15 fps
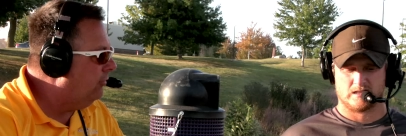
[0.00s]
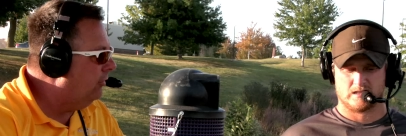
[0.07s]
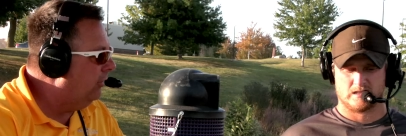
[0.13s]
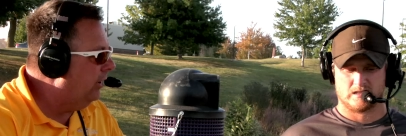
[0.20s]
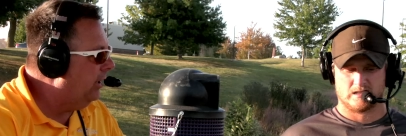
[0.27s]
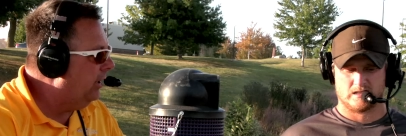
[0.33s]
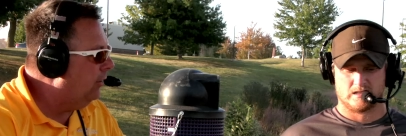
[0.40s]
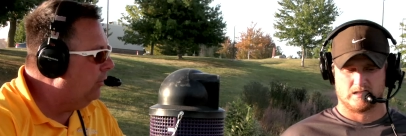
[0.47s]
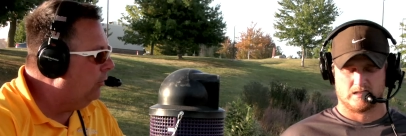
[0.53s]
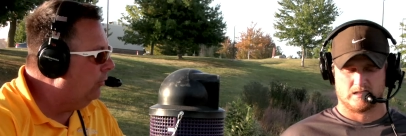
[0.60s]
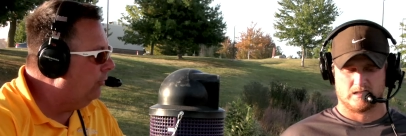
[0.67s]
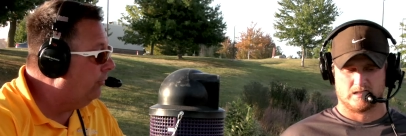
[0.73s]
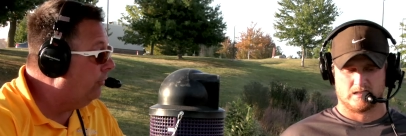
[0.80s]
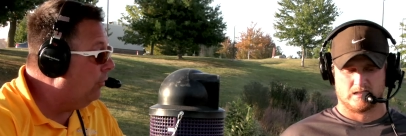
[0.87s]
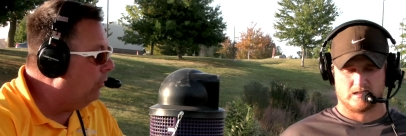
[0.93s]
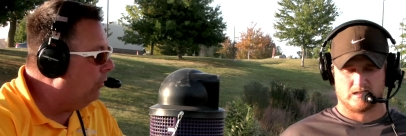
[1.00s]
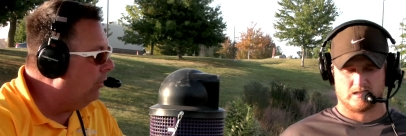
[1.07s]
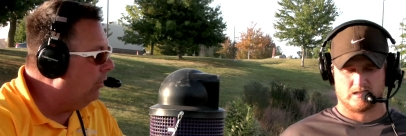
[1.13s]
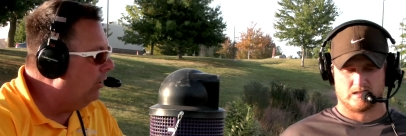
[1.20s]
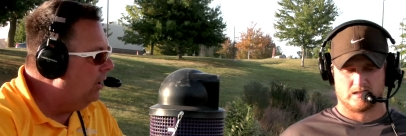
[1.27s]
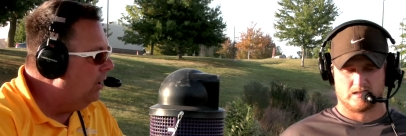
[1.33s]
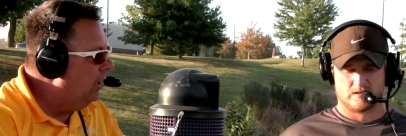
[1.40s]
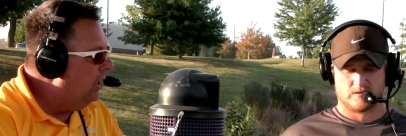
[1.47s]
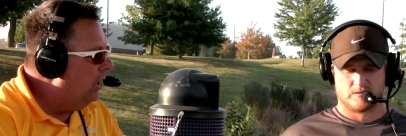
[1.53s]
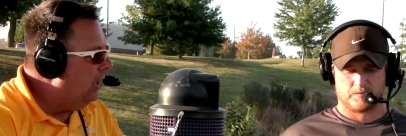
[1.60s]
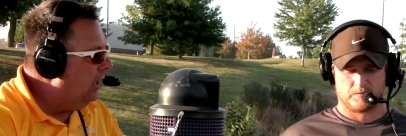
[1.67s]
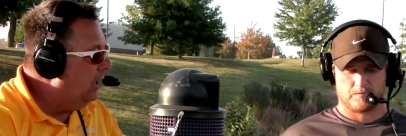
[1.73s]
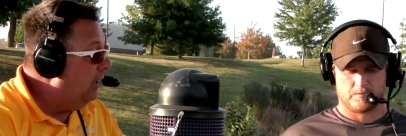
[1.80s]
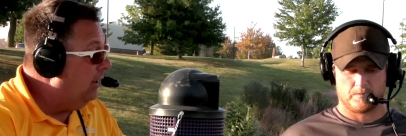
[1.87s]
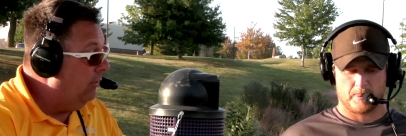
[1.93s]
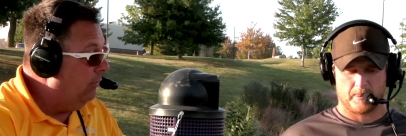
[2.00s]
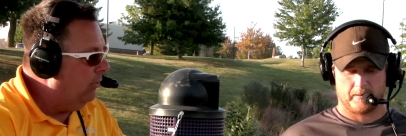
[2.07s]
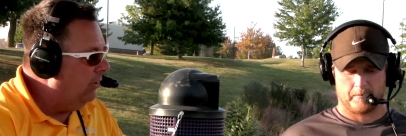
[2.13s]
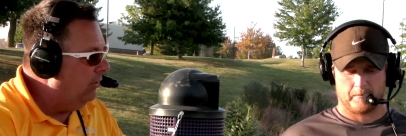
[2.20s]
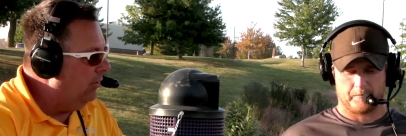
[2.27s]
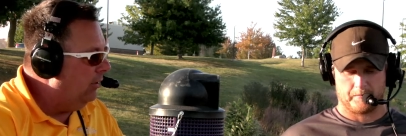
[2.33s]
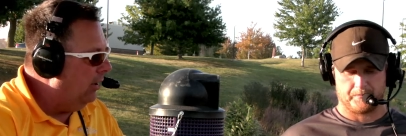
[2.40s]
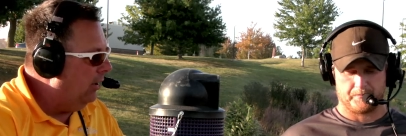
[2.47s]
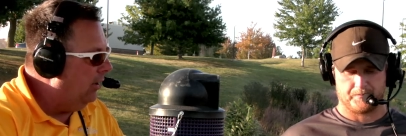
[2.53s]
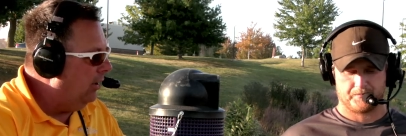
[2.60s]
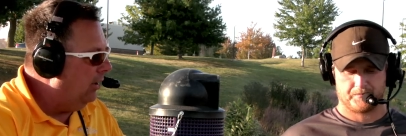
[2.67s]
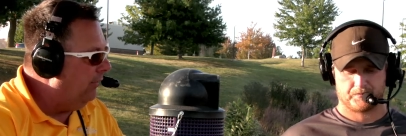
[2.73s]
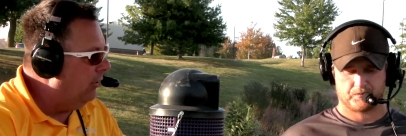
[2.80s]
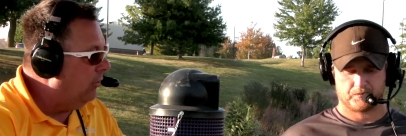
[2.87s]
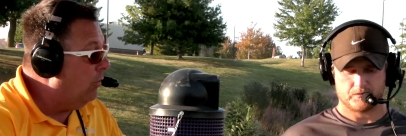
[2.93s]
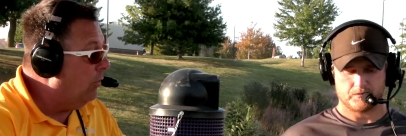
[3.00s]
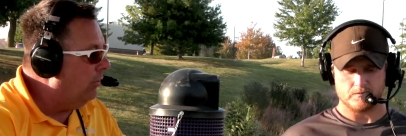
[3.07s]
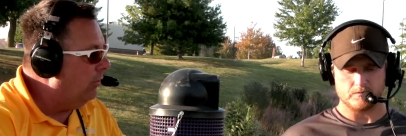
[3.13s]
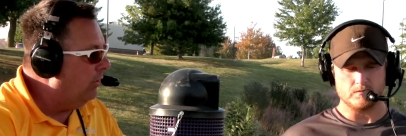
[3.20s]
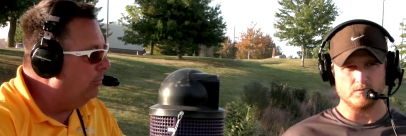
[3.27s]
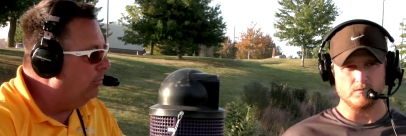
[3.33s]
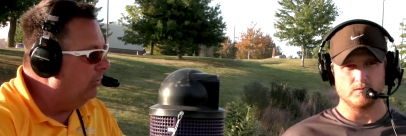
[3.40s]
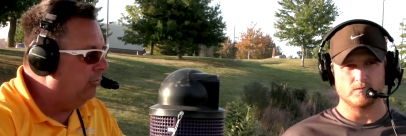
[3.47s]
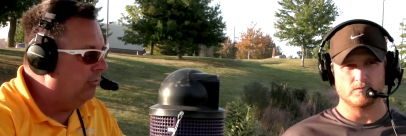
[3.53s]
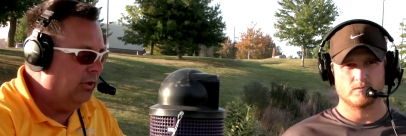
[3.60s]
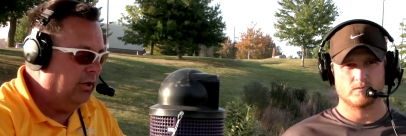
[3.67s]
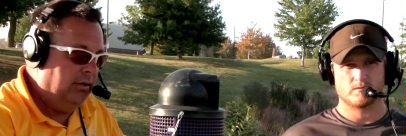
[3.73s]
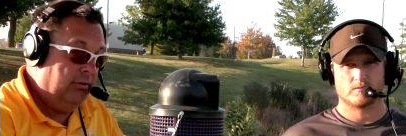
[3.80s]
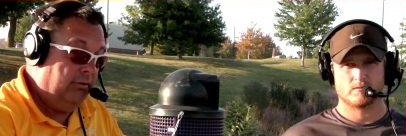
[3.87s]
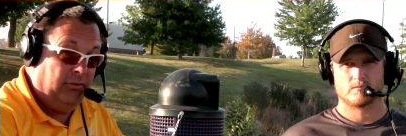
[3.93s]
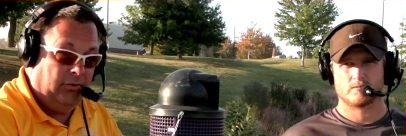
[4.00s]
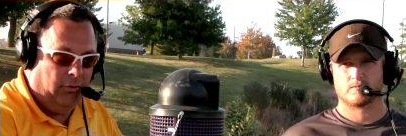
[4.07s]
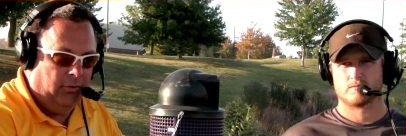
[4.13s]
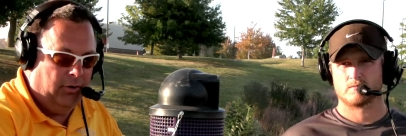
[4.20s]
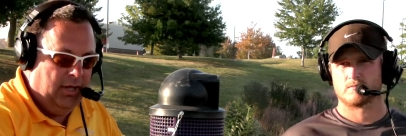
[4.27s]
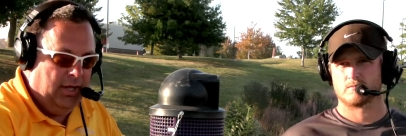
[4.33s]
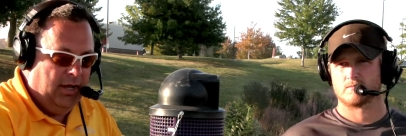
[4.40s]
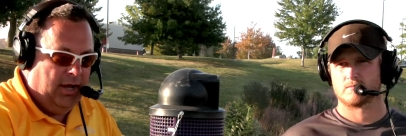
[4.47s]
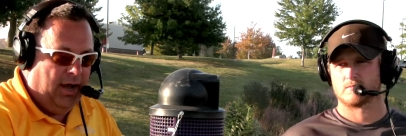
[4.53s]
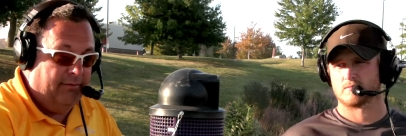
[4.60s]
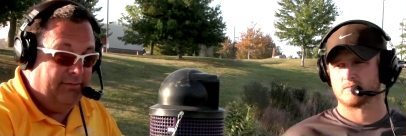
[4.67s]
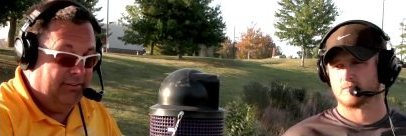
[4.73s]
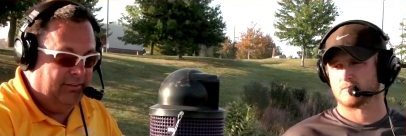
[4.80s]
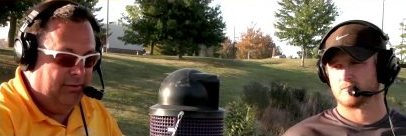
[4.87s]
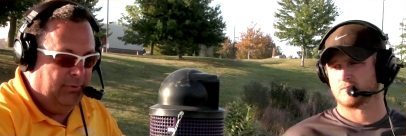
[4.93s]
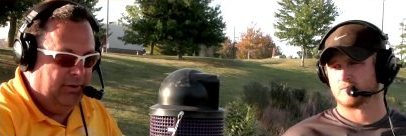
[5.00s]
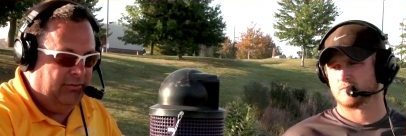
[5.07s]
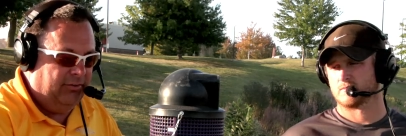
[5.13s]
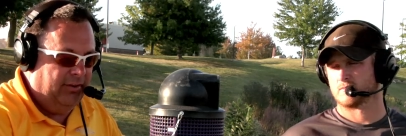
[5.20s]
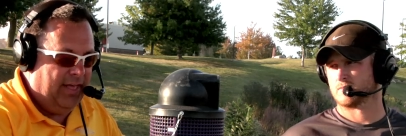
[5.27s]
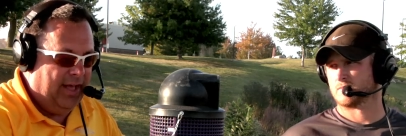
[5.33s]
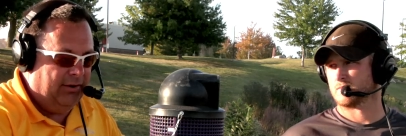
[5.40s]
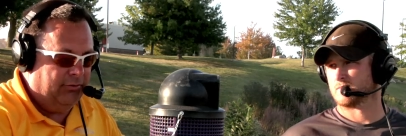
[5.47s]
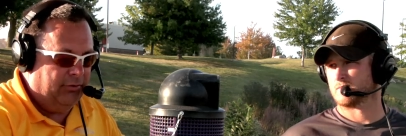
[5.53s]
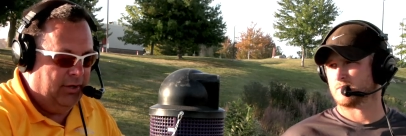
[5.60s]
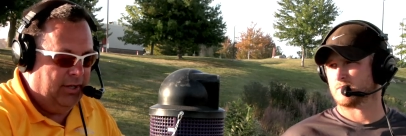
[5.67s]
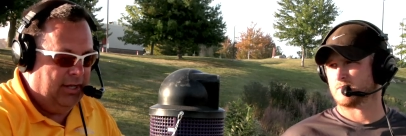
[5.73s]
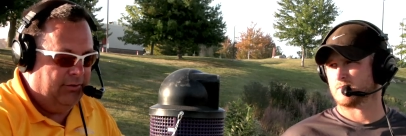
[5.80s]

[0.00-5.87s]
Speaker 1: leading goal scorer. Uh, the one uh, on the corner he puts it in. So obviously we see that as a as